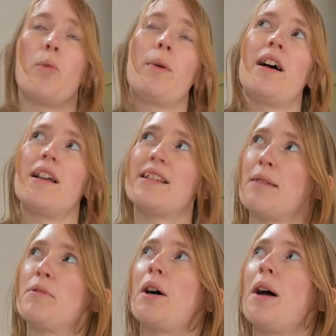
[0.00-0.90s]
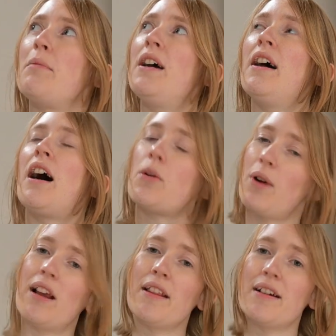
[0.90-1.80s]
But at the same time, I
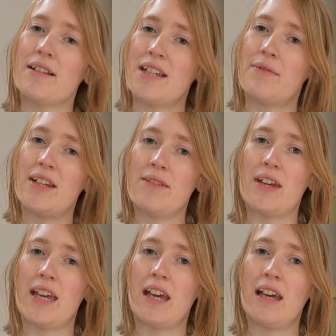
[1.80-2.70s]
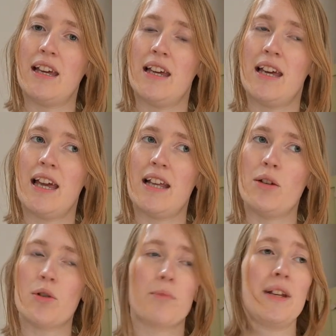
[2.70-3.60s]
quite like the idea of leaving it
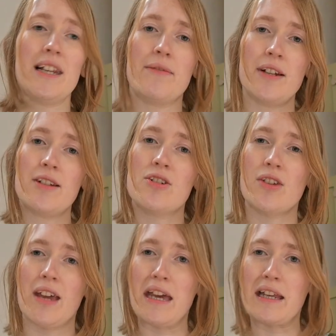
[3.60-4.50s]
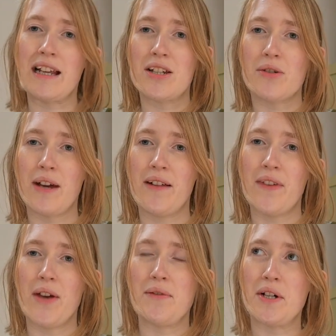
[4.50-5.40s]
not completely finished so that I can add to it
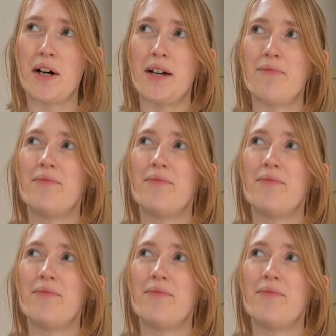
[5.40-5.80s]
over time.